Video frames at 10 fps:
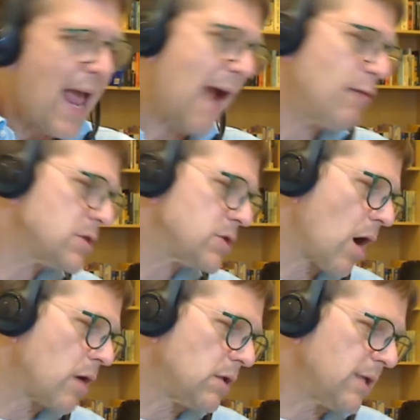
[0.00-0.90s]

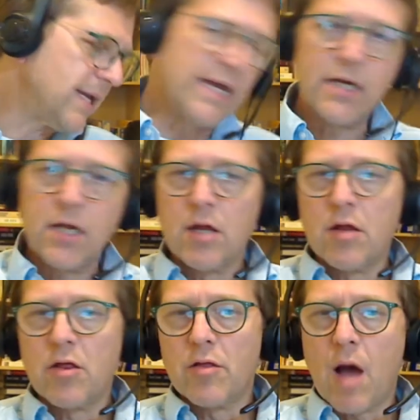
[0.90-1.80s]
Aristotle in
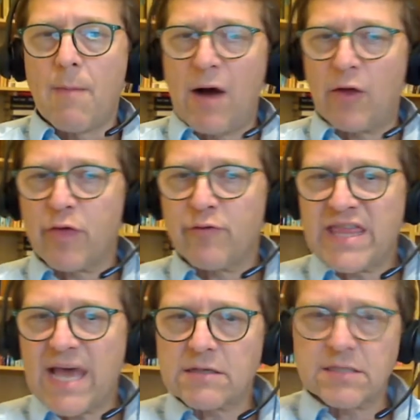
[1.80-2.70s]
about
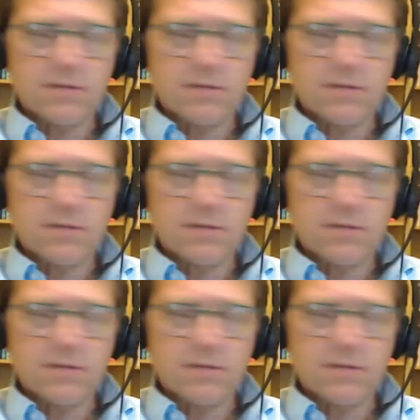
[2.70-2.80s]
300